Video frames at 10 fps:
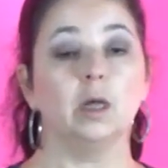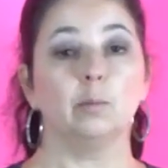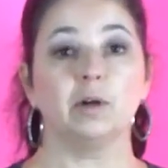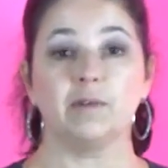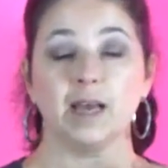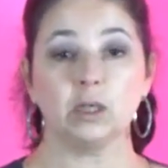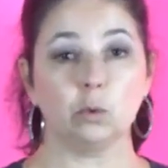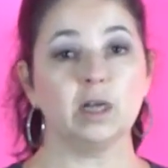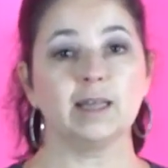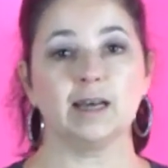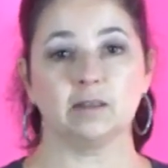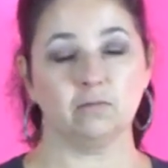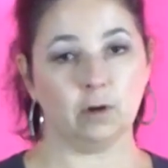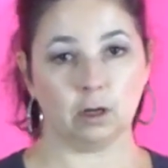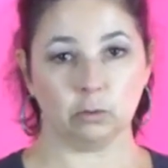But if I had 20,000
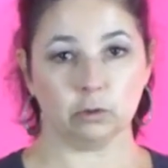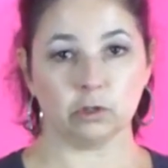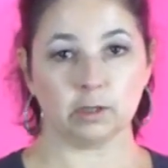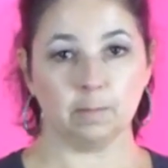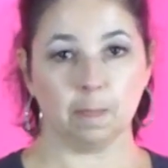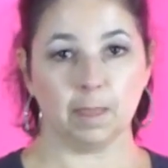followers,